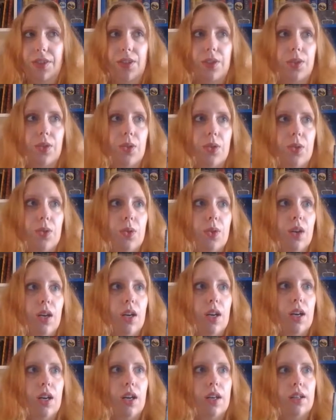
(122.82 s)
you
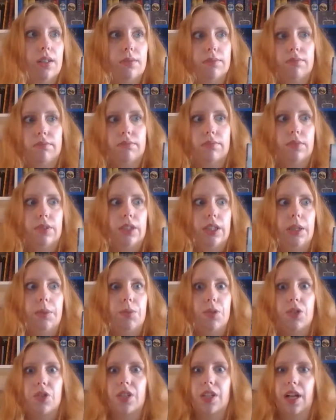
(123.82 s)
deem
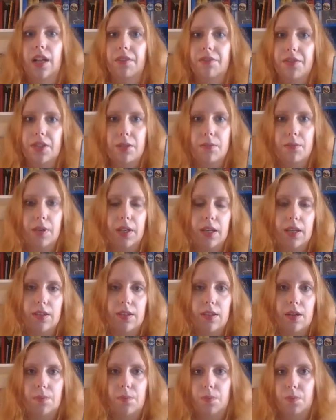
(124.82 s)
yourself to be
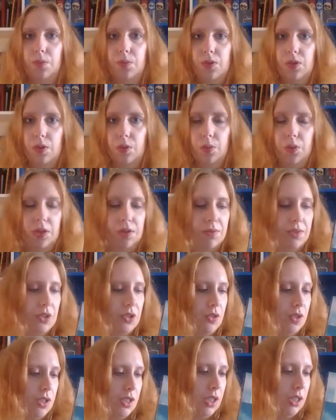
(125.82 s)
some sort of
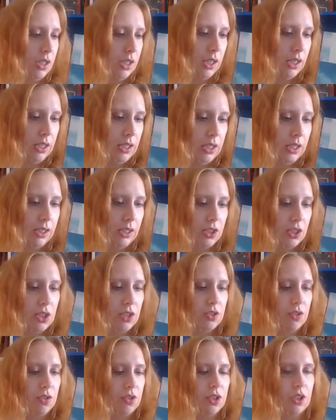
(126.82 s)
interested in English
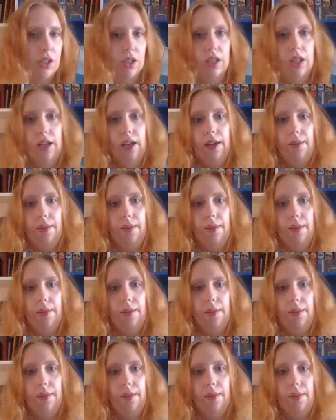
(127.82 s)
literature.